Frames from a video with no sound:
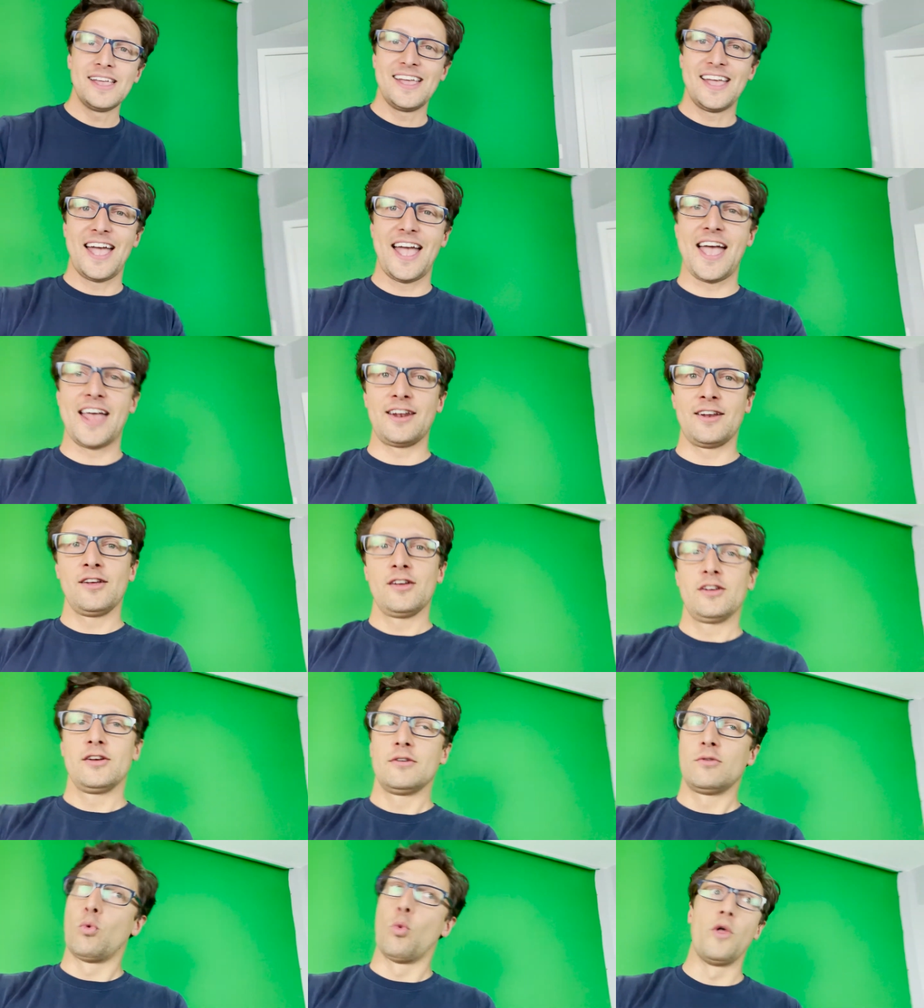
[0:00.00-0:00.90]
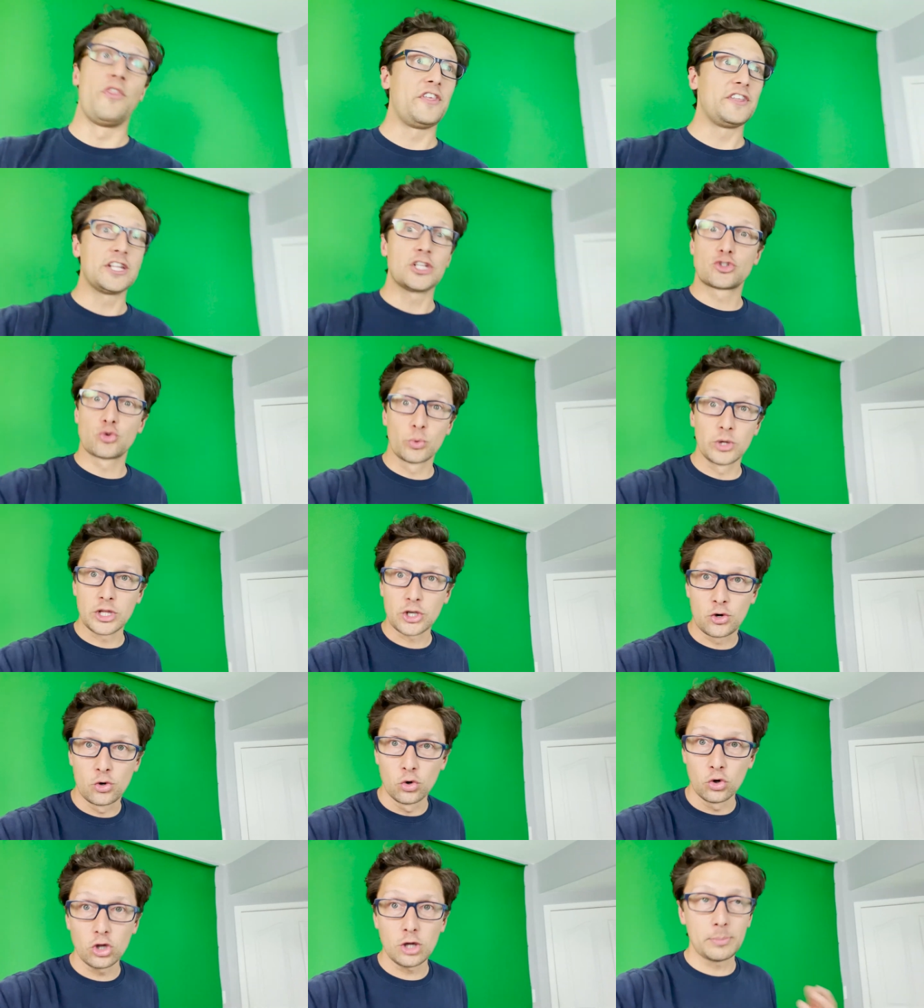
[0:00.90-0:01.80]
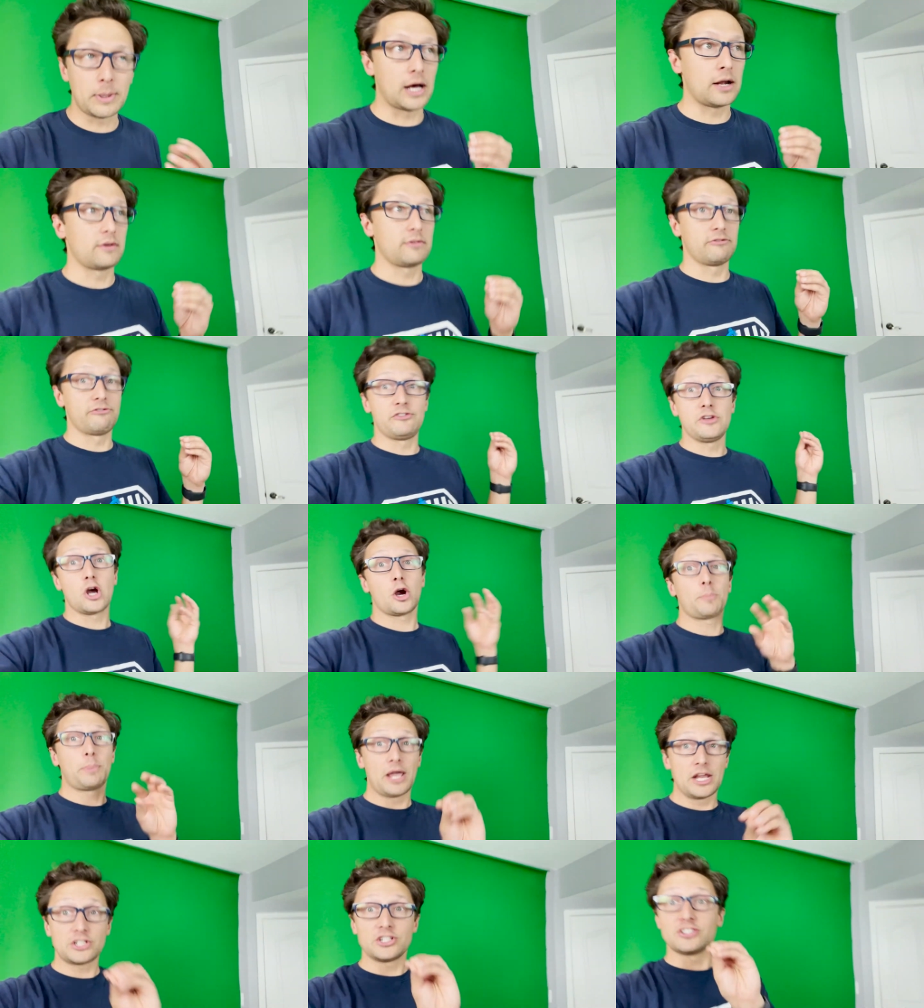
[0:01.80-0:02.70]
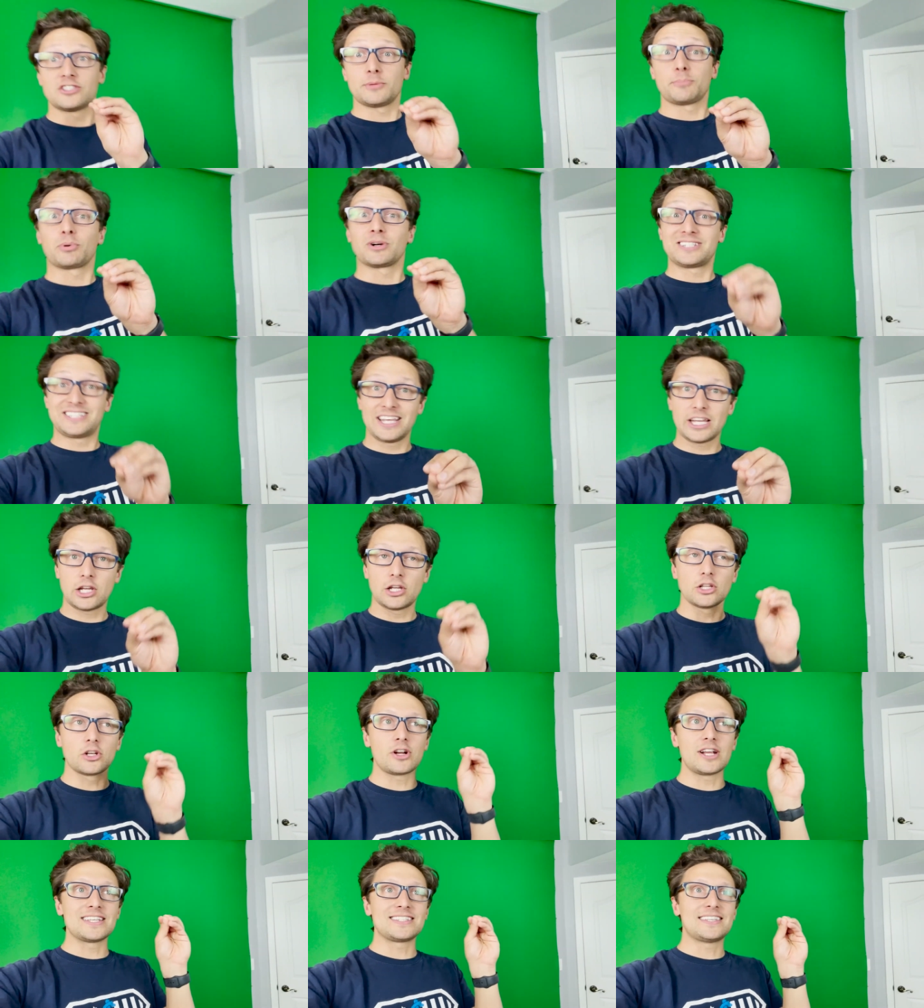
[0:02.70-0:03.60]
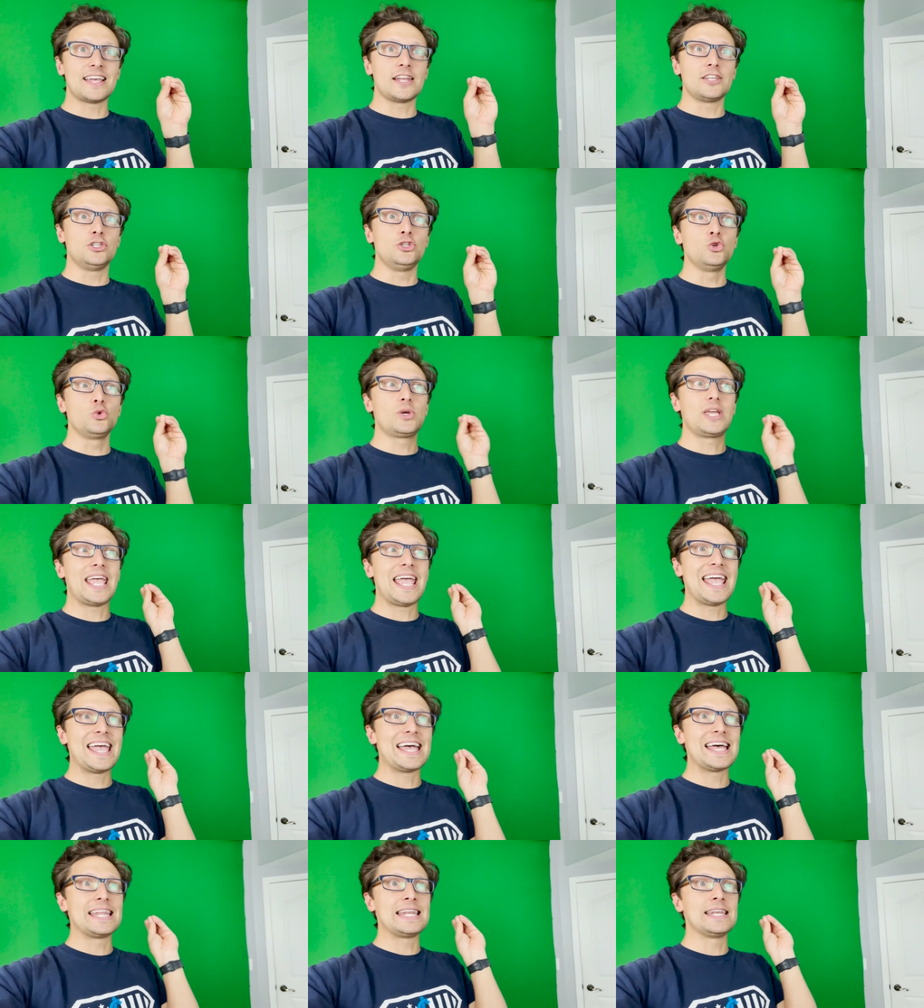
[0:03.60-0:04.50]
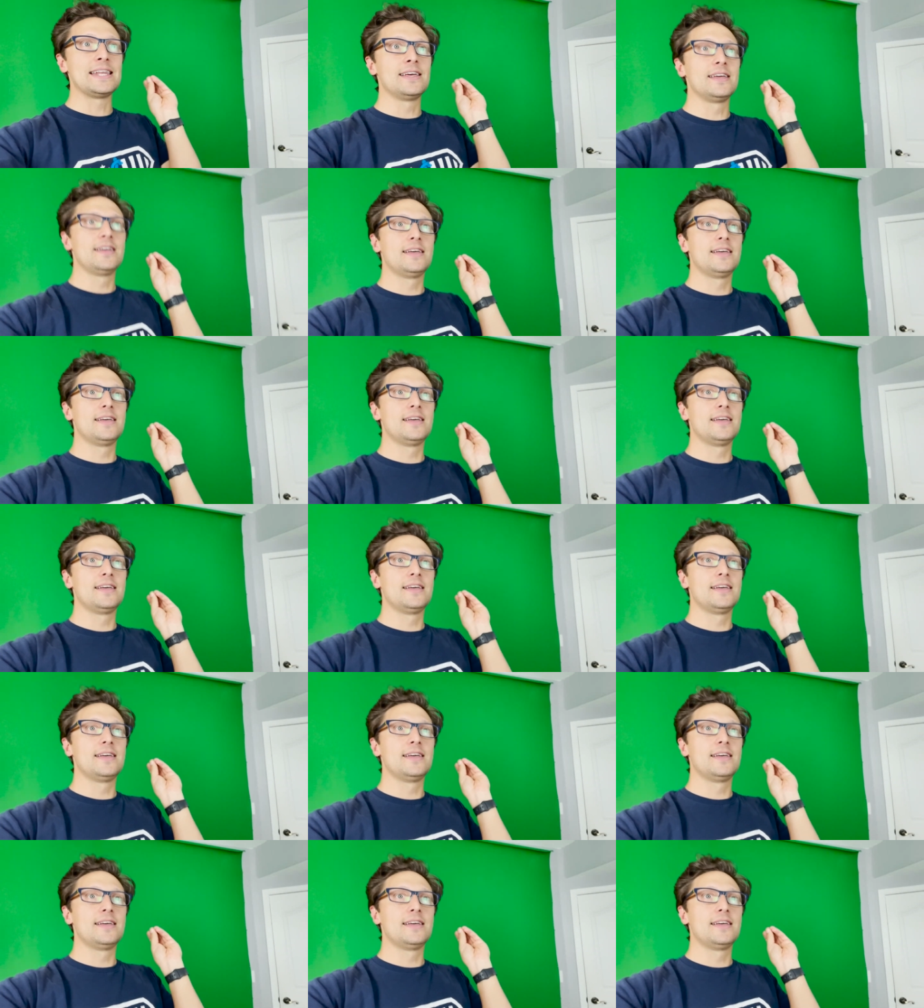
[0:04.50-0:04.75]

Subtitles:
and one thing that's really cool about VRpatients in particular is that you can